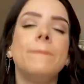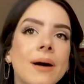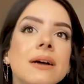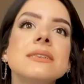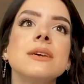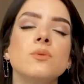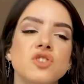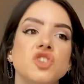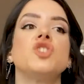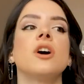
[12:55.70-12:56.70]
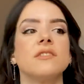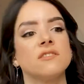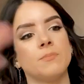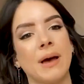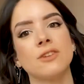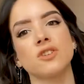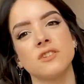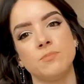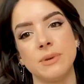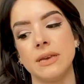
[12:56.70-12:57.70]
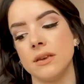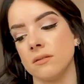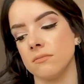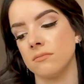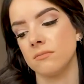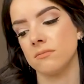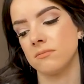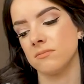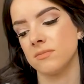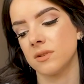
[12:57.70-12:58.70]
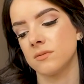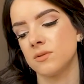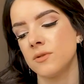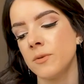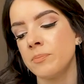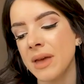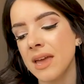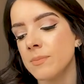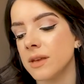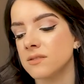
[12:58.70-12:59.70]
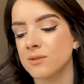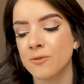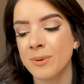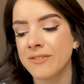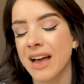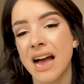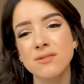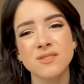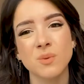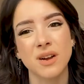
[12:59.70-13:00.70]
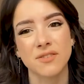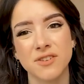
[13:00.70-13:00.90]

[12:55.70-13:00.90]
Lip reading: But it was just Patroclus being sort of a baby and sort of about a housewife.